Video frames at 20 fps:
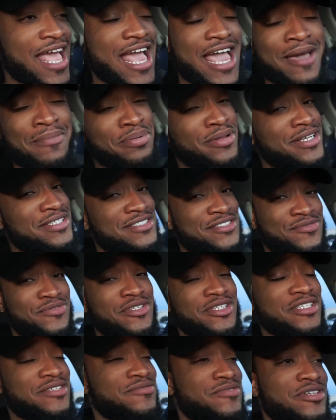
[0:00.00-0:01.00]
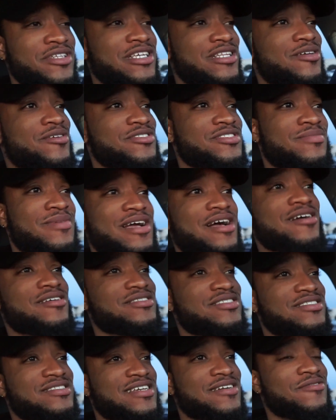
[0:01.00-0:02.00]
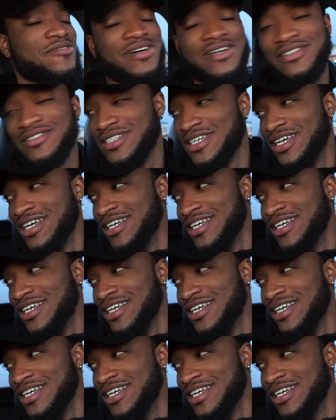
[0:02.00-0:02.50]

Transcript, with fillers: And plus it's really, really close to my house. It's like what,